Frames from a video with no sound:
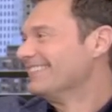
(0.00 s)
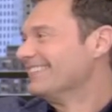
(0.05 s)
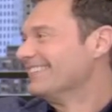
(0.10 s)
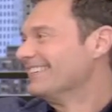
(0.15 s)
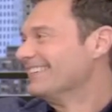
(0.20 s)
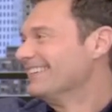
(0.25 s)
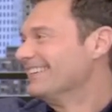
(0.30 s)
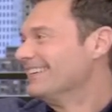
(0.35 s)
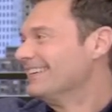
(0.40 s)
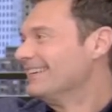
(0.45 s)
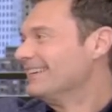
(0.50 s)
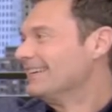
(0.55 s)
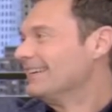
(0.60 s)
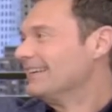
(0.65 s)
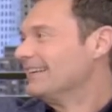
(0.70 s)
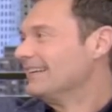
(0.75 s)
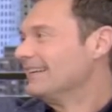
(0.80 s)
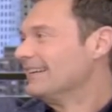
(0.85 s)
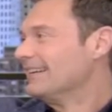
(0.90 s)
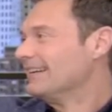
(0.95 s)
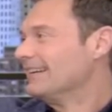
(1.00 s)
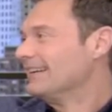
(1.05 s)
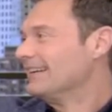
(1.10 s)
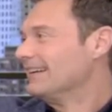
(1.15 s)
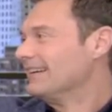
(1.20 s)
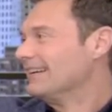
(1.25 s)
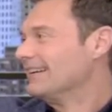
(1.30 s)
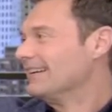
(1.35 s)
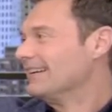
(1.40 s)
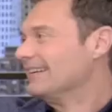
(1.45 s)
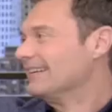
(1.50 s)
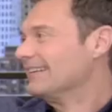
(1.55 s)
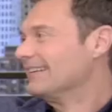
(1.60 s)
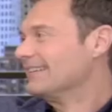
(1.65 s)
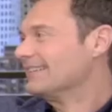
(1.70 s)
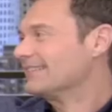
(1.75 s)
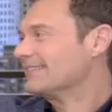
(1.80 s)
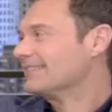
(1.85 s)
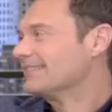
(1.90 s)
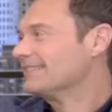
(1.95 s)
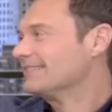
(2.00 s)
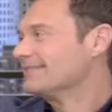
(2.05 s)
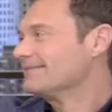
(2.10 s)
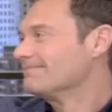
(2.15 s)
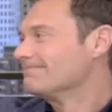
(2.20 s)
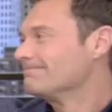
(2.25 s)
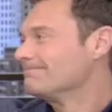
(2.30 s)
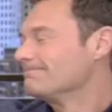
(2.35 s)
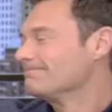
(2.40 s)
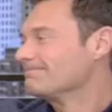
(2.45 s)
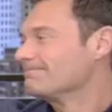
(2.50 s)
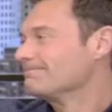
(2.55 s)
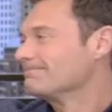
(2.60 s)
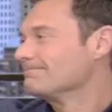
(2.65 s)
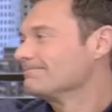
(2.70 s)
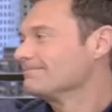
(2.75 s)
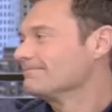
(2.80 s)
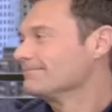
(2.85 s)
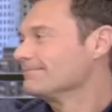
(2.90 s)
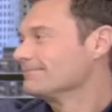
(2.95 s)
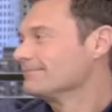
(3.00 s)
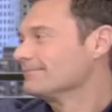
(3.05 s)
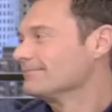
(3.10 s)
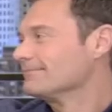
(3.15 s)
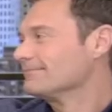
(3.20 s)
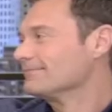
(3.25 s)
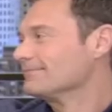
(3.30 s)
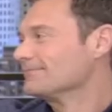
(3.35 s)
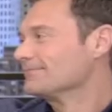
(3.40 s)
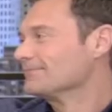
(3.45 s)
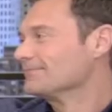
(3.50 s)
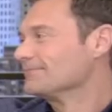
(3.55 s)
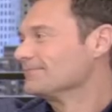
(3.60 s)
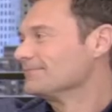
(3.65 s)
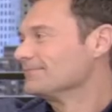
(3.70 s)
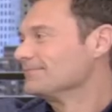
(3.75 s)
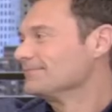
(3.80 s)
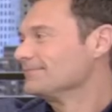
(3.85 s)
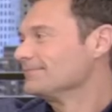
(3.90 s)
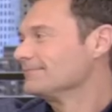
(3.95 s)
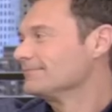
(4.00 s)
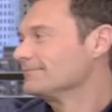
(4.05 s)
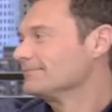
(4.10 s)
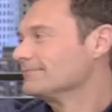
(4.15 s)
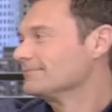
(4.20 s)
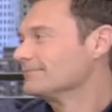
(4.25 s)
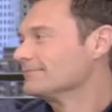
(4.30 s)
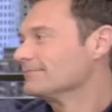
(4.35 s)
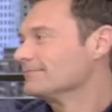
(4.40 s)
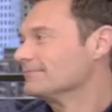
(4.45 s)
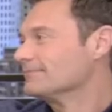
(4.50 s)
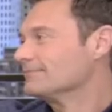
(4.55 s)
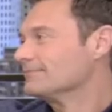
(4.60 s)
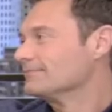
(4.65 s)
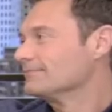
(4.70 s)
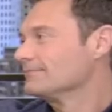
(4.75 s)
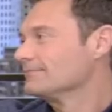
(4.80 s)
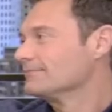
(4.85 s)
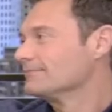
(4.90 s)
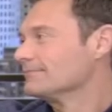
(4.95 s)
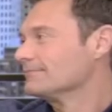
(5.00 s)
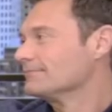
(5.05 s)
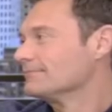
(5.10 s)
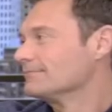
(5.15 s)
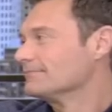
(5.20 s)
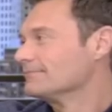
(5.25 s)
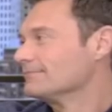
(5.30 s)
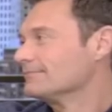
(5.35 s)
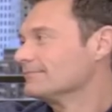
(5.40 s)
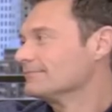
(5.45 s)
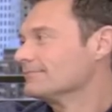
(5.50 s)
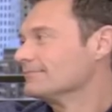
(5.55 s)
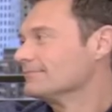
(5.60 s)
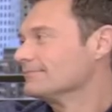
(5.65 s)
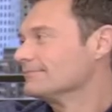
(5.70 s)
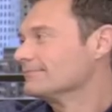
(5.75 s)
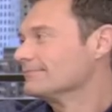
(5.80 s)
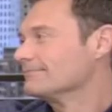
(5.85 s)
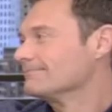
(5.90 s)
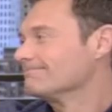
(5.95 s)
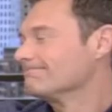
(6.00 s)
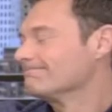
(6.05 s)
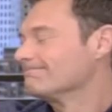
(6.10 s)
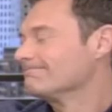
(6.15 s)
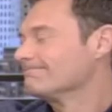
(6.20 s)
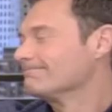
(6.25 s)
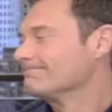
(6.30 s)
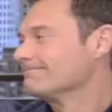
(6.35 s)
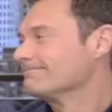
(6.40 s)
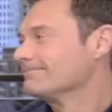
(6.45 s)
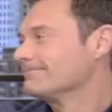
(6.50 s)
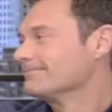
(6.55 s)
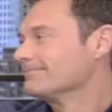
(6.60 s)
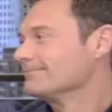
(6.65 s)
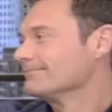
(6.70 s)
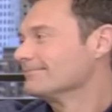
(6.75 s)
(not speaking)